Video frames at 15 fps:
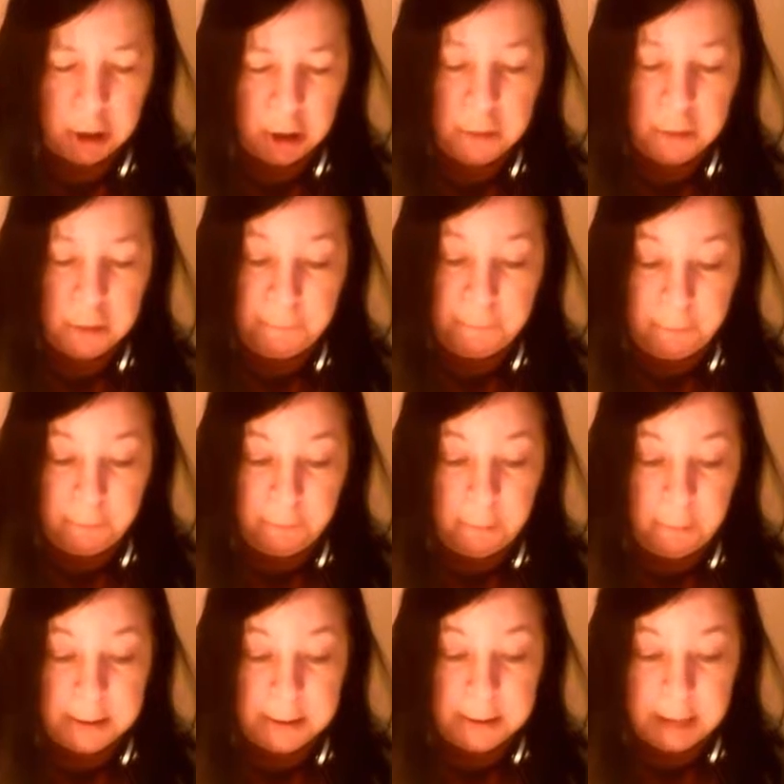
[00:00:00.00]
to perform
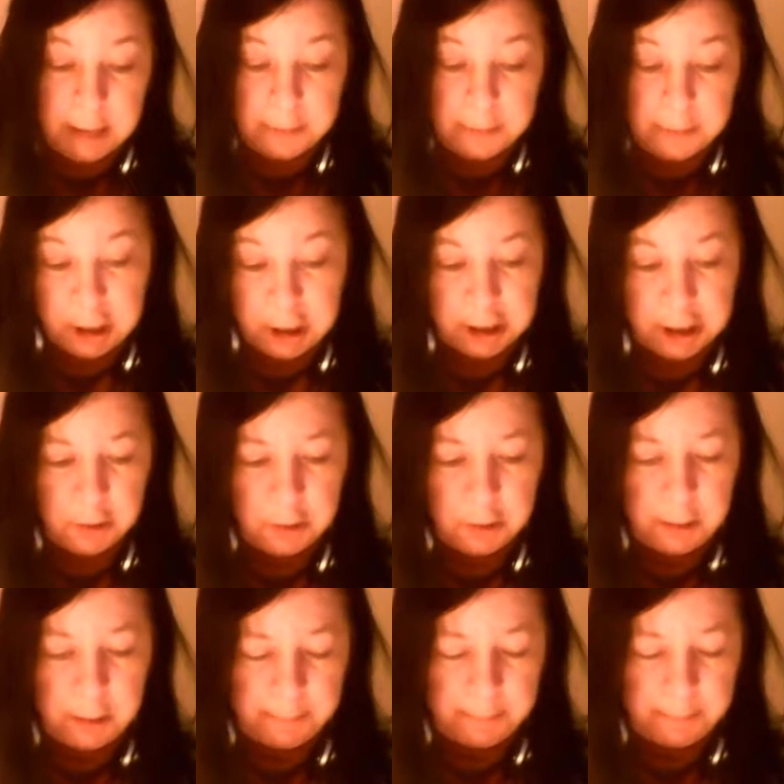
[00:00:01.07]
a type change on
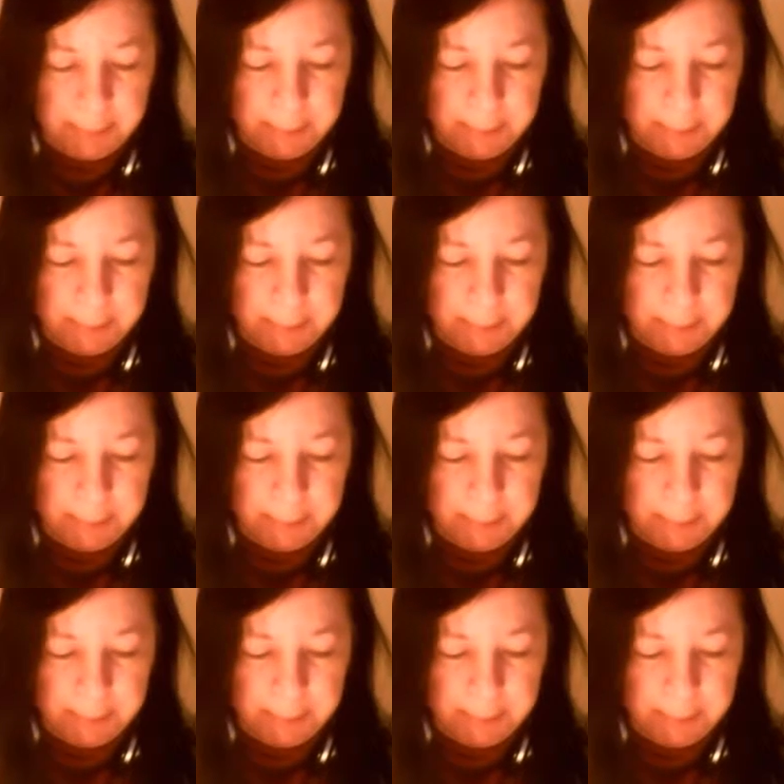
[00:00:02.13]
me.